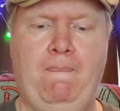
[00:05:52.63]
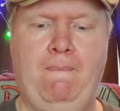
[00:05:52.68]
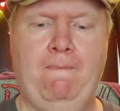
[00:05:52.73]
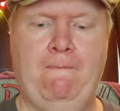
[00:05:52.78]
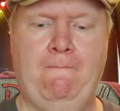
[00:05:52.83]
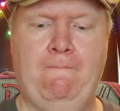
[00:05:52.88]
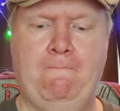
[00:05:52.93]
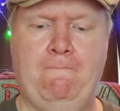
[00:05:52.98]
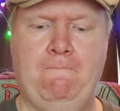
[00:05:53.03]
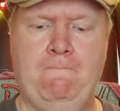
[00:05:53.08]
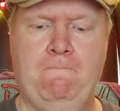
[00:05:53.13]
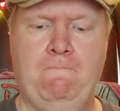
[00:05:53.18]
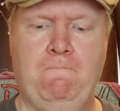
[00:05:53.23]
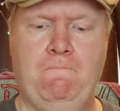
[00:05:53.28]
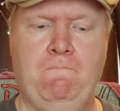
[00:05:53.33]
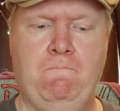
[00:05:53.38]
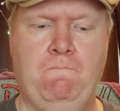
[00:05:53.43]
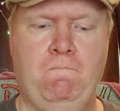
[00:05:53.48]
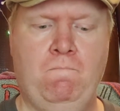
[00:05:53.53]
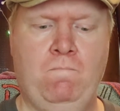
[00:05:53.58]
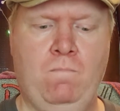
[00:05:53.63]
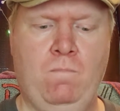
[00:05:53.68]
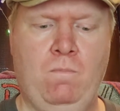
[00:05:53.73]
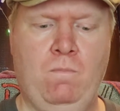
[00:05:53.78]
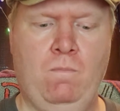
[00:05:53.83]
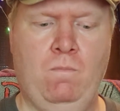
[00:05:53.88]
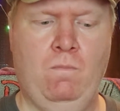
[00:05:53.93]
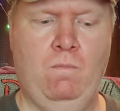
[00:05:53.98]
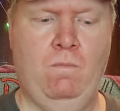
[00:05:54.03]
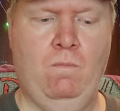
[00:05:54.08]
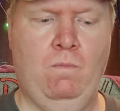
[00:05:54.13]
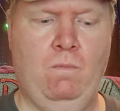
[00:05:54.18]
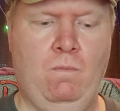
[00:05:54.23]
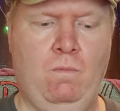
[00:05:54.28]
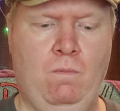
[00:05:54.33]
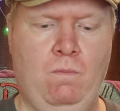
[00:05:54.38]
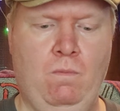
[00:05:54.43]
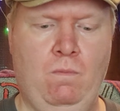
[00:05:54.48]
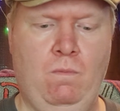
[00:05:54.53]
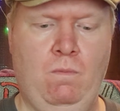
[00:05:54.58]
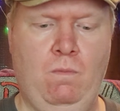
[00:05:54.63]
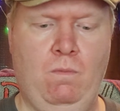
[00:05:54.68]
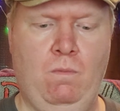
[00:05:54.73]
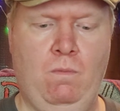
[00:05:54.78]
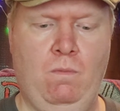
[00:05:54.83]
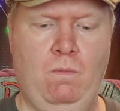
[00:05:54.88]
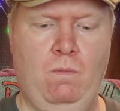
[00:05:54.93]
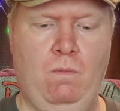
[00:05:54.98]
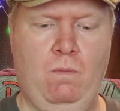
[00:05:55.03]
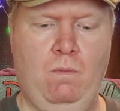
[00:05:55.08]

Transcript: (no one is talking)